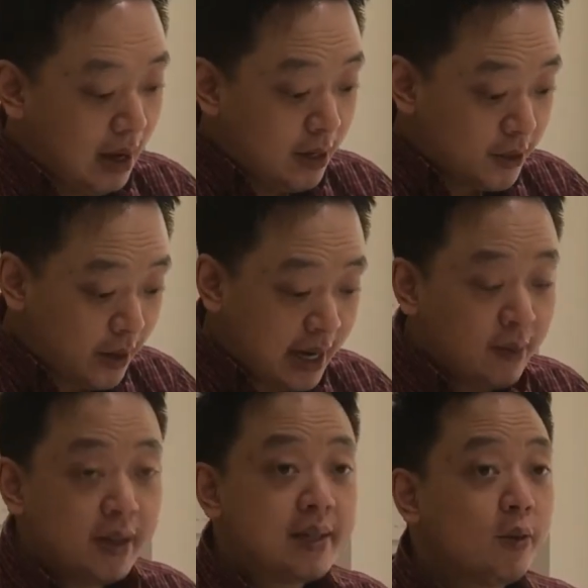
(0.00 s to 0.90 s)
So
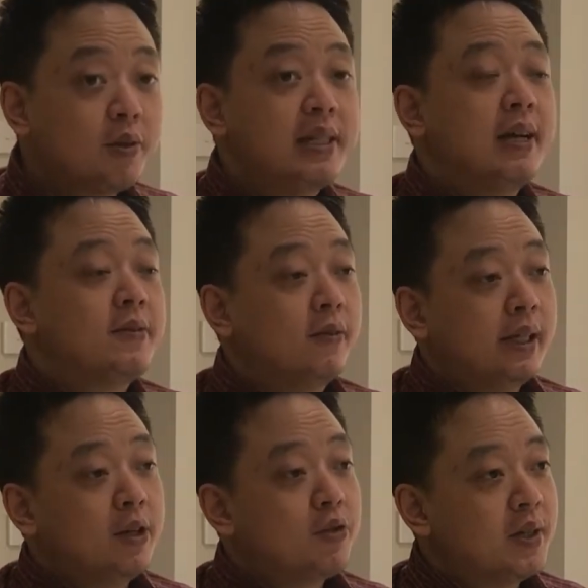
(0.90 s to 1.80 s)
Adam, this all sounds really
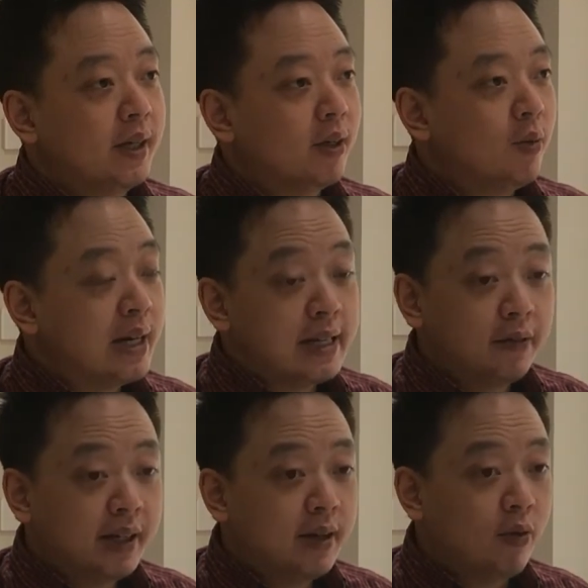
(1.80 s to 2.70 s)
interesting. We can
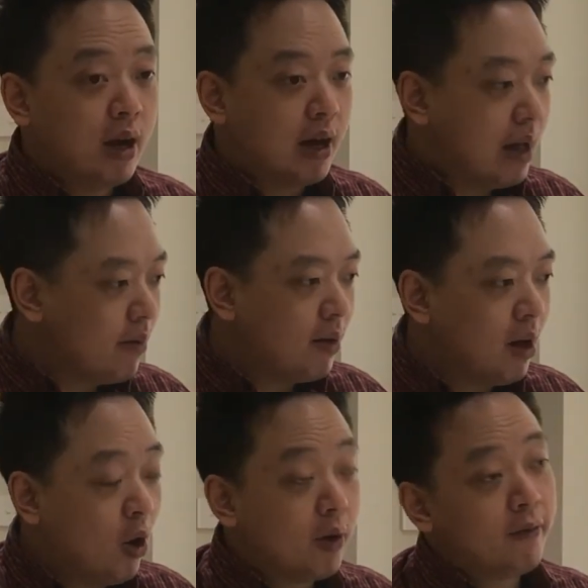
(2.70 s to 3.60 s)
definitely
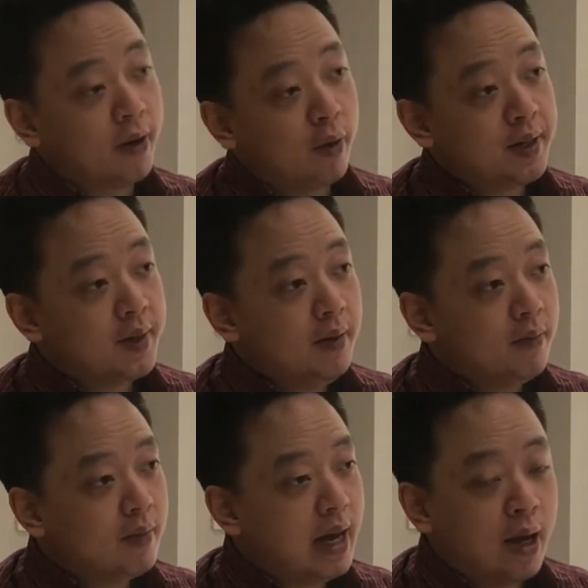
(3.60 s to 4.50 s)
hold a fundraiser
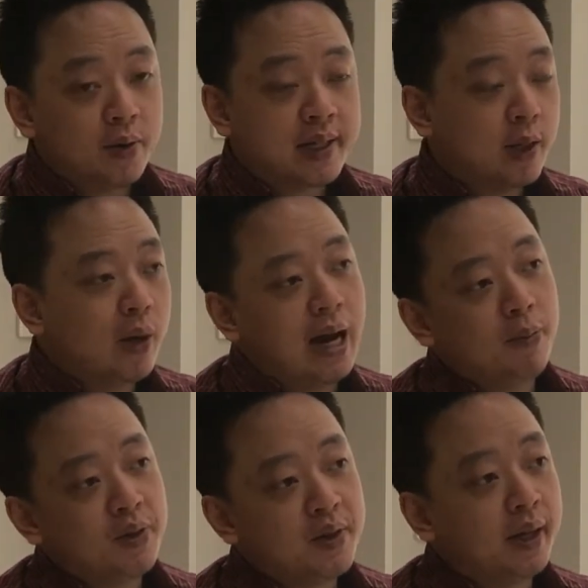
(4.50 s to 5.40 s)
and see what
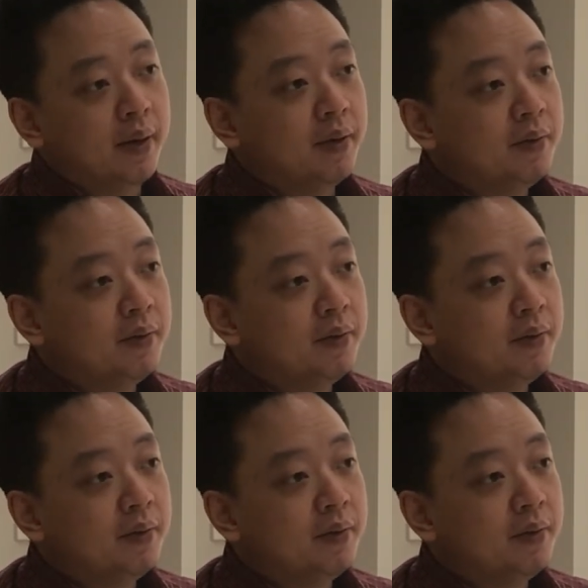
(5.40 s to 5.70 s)
happens there.